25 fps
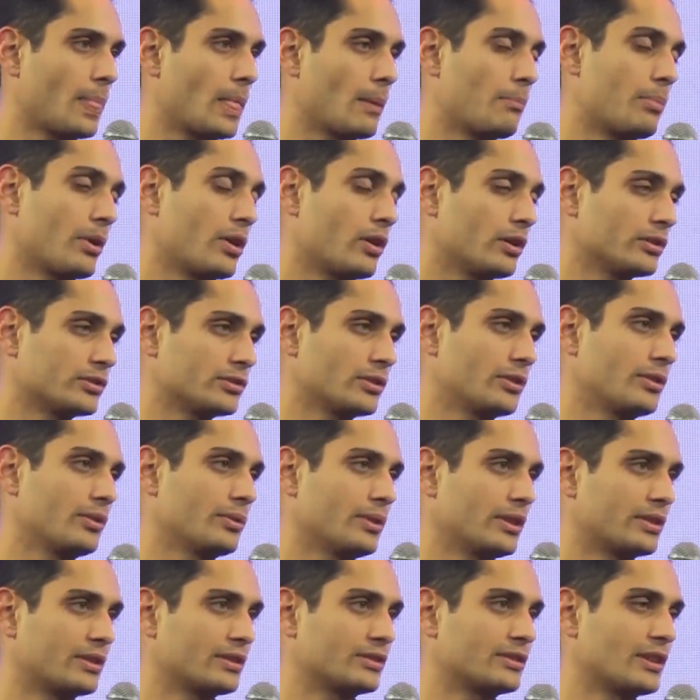But also
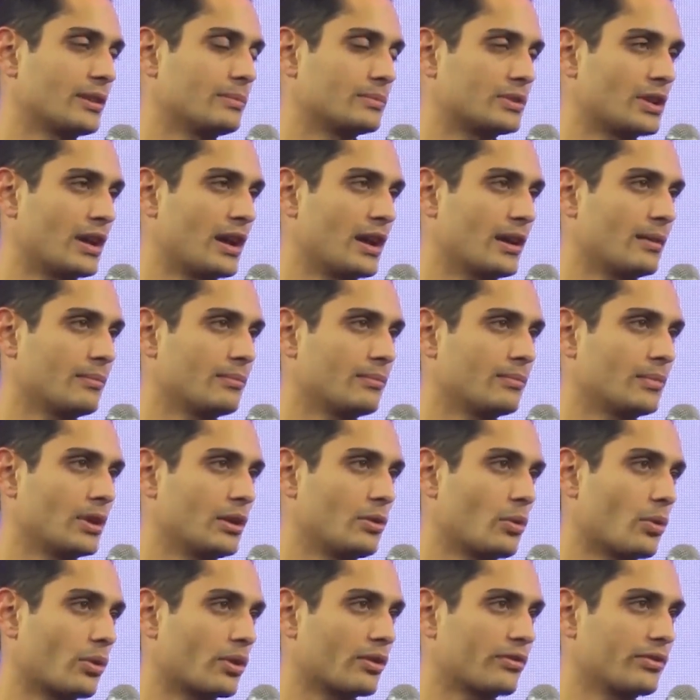at the same time, in
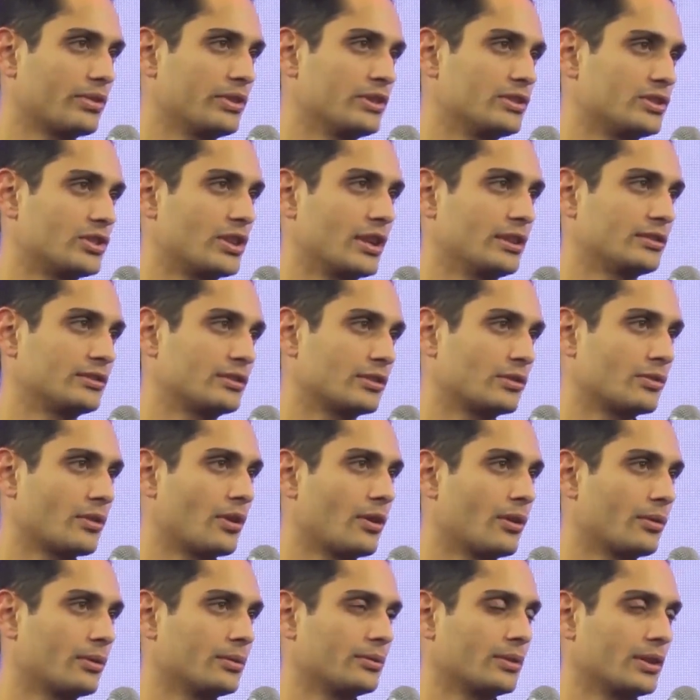order for these chains to
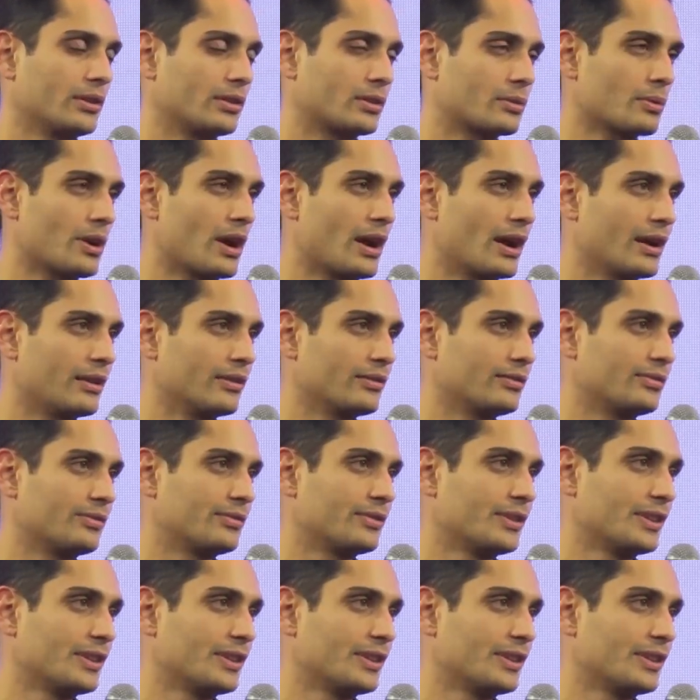grow and thrive,